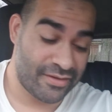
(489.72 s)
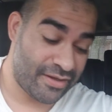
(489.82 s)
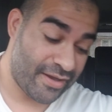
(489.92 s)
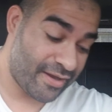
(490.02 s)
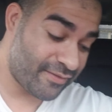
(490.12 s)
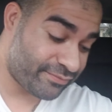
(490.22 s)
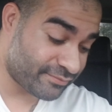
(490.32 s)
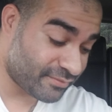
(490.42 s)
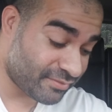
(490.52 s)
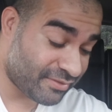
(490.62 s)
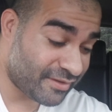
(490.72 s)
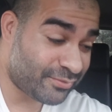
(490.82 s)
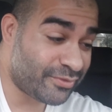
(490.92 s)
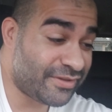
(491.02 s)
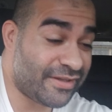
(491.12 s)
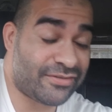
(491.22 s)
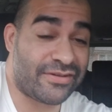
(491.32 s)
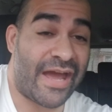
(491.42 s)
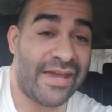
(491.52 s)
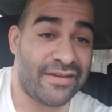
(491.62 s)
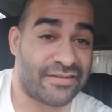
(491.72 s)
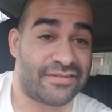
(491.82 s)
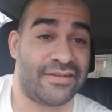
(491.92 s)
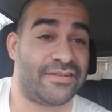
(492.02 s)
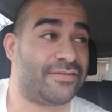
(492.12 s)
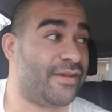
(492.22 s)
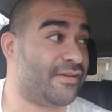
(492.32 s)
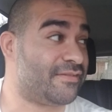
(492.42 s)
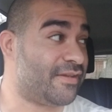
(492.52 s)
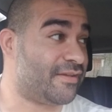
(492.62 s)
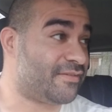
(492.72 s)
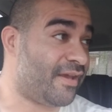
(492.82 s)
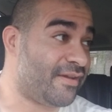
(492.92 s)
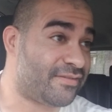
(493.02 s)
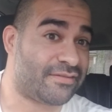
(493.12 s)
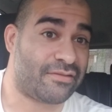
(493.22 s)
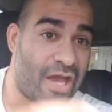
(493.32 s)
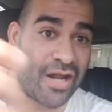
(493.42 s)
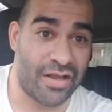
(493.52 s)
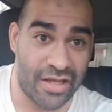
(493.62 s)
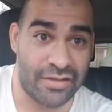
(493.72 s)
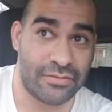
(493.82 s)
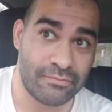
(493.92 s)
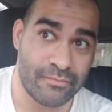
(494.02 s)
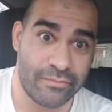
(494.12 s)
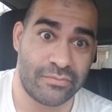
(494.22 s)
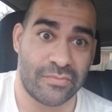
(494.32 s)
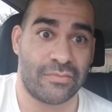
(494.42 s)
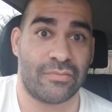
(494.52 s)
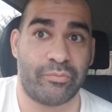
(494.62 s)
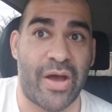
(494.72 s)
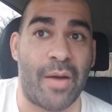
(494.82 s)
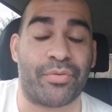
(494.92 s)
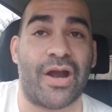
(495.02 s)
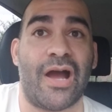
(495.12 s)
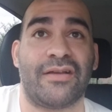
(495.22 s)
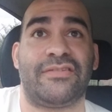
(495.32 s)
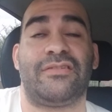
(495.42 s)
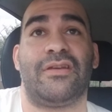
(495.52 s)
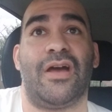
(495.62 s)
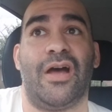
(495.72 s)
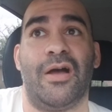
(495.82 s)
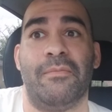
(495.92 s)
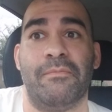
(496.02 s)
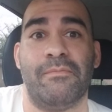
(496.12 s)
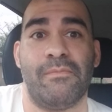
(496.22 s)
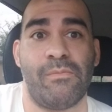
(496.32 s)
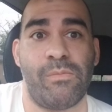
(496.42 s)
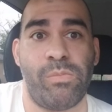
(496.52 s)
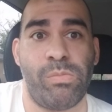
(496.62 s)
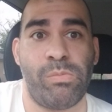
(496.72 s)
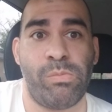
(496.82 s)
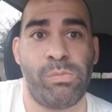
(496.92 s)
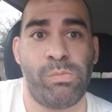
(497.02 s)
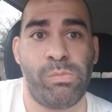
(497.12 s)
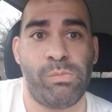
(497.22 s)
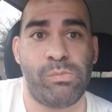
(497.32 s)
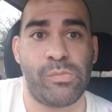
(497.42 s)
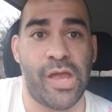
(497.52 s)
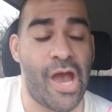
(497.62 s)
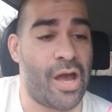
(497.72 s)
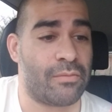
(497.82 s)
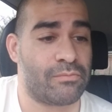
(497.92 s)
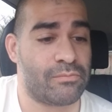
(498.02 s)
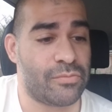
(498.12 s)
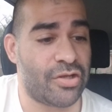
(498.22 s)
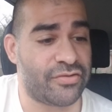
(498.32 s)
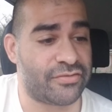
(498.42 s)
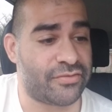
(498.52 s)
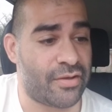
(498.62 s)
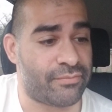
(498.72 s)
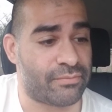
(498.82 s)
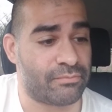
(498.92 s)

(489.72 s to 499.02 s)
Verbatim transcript: if this one, it's nice. It's it it tastes kind of like Pop Rocks. Um, yeah, no, it's good stuff.